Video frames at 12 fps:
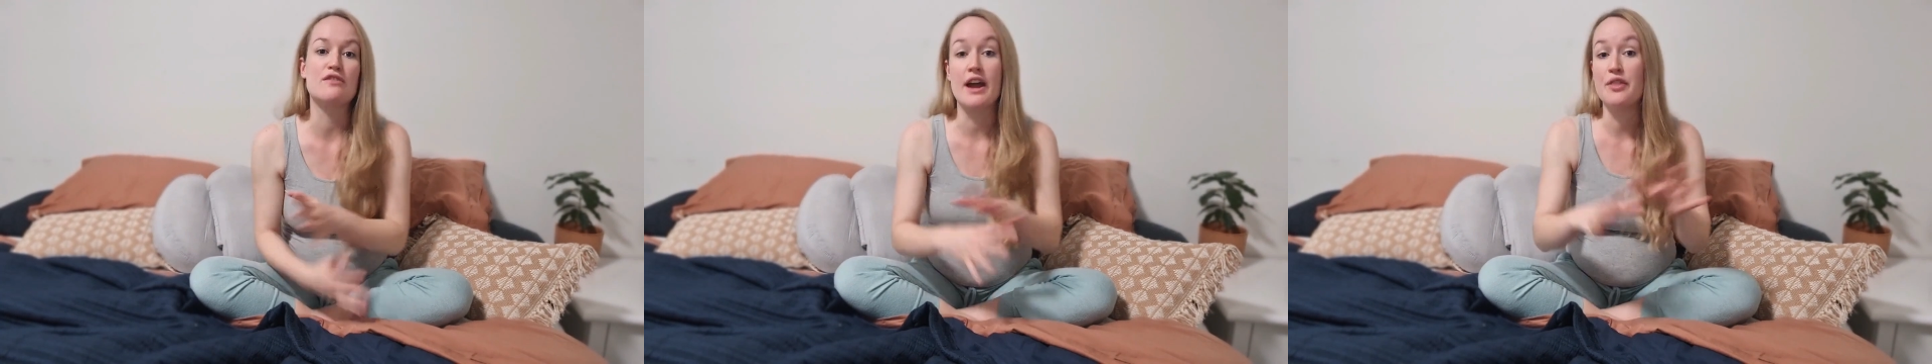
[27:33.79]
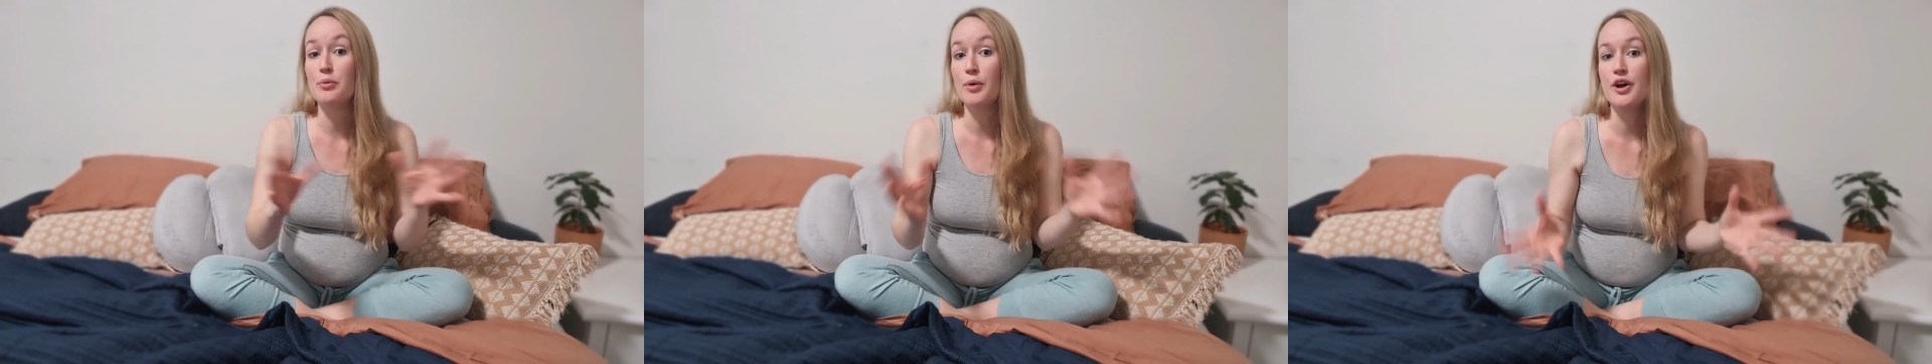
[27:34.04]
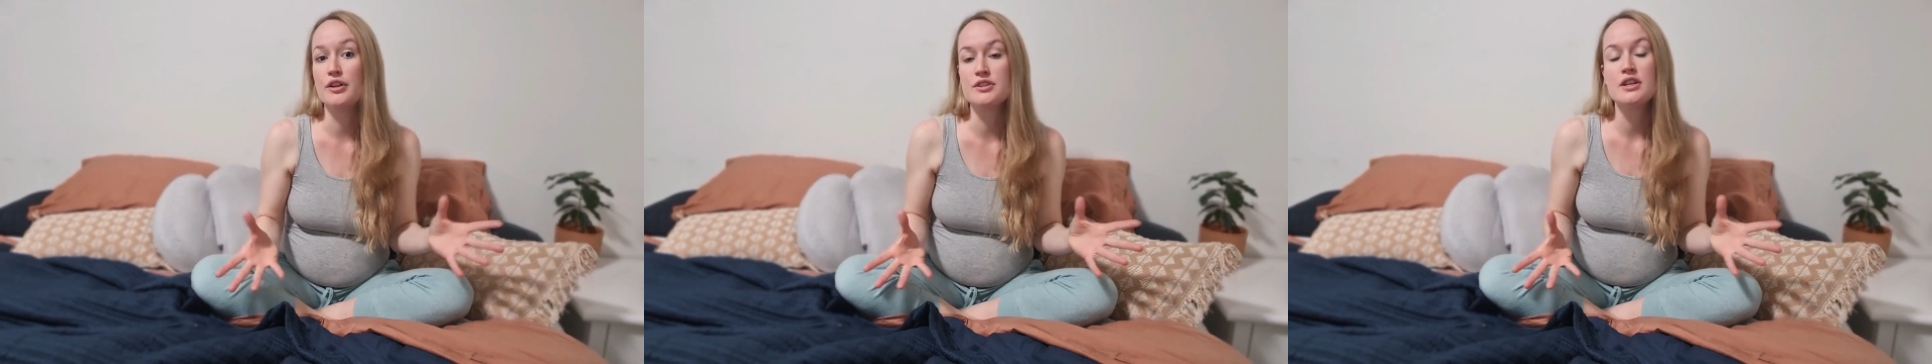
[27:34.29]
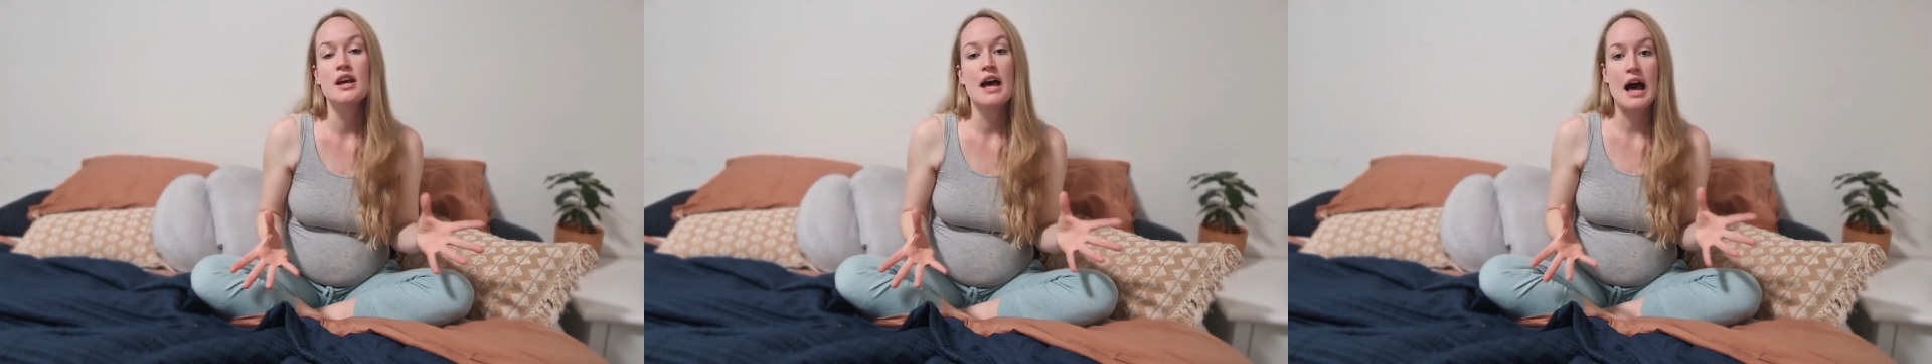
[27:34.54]
around the
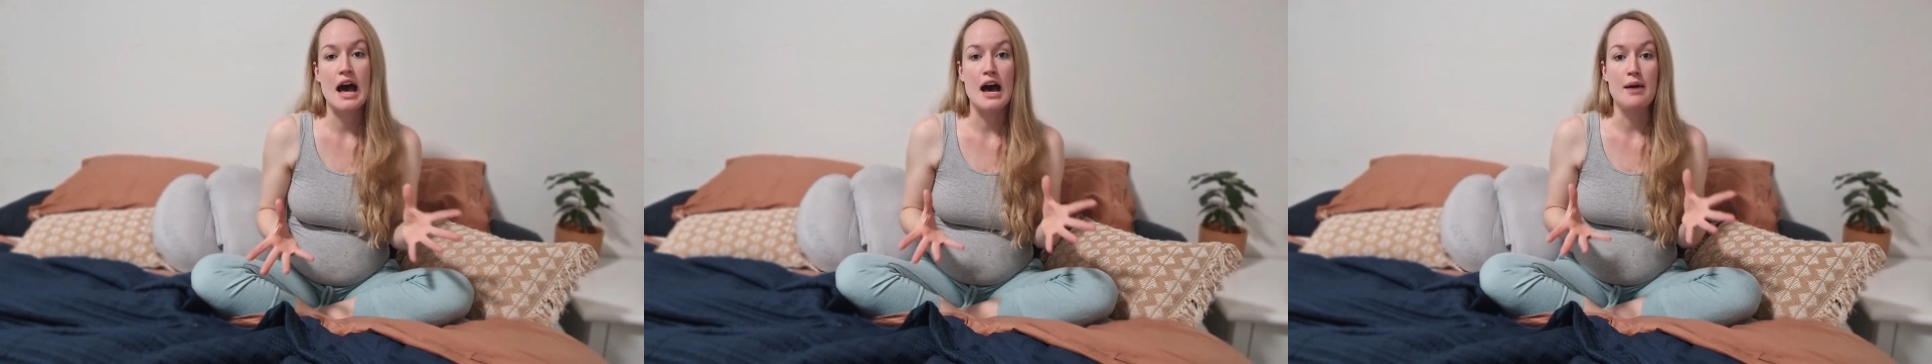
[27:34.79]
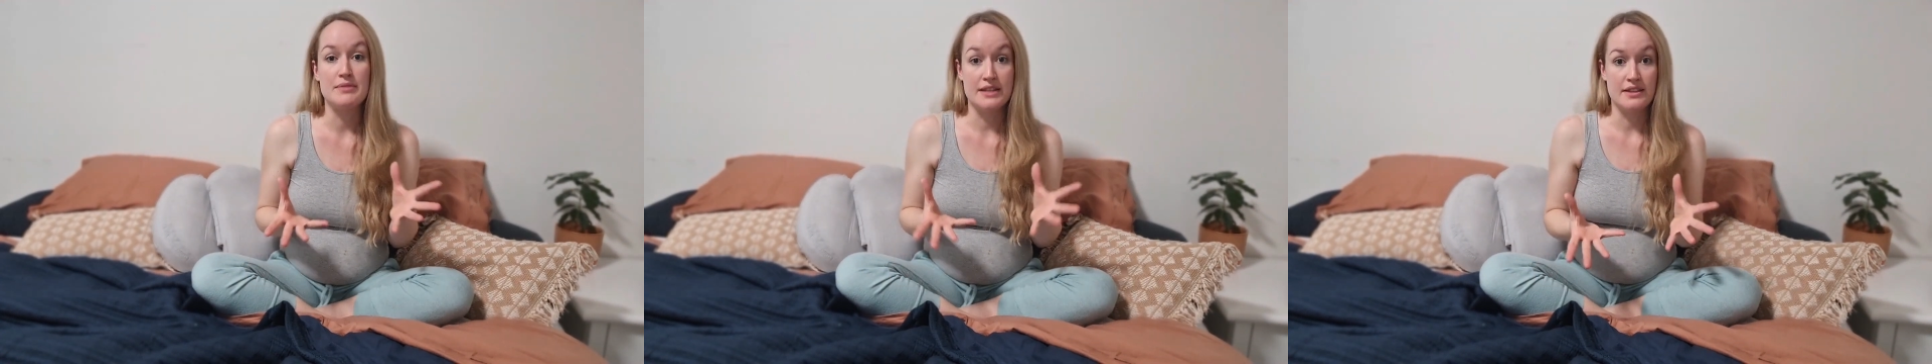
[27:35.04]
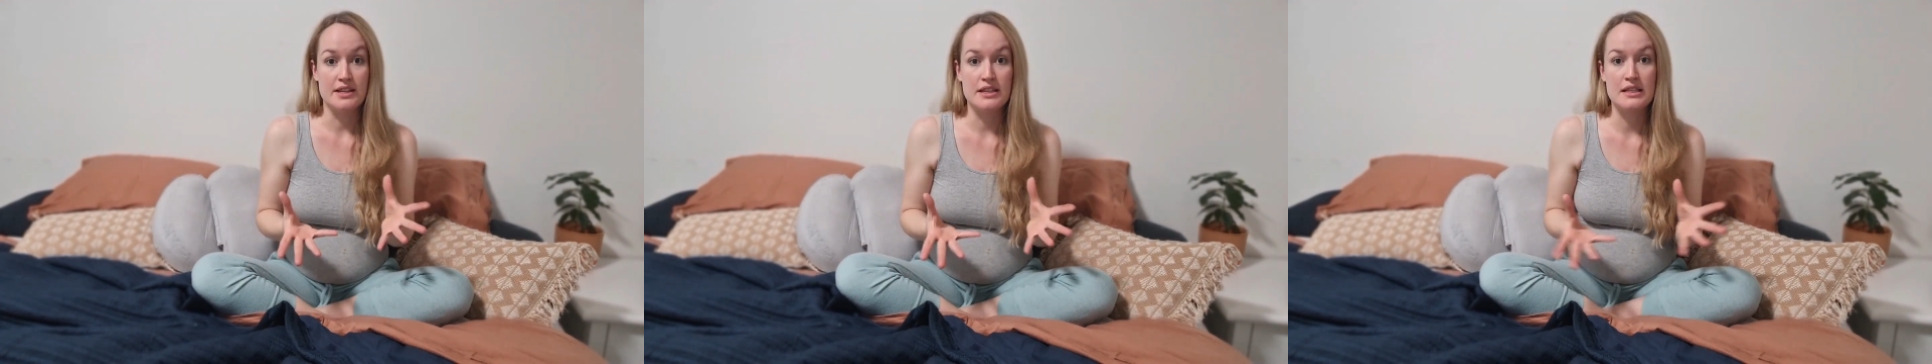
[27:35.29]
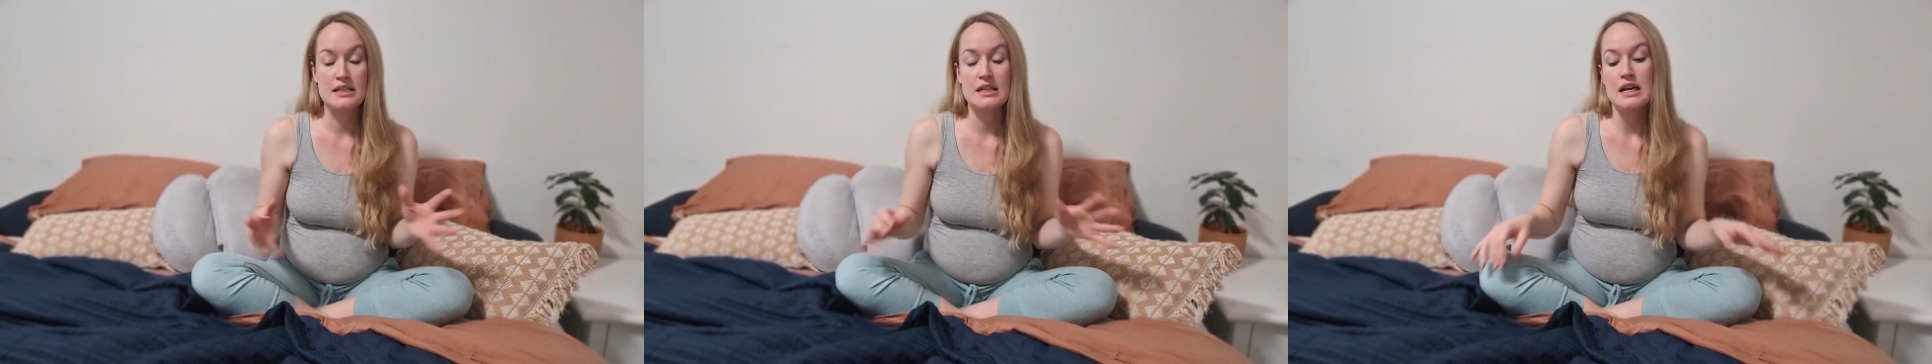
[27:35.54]
world did
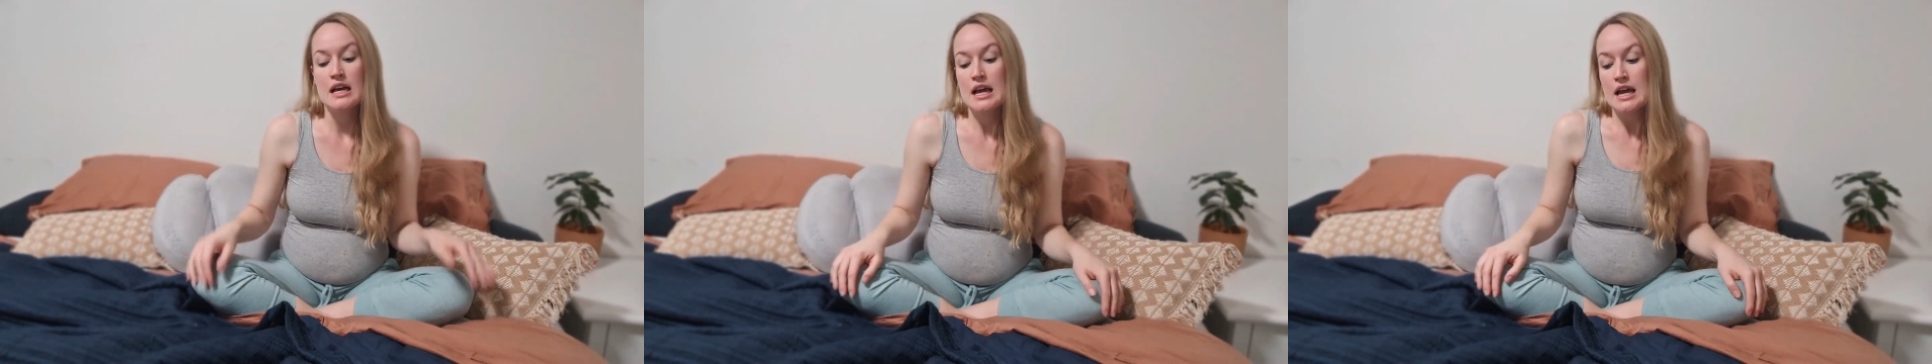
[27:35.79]
this.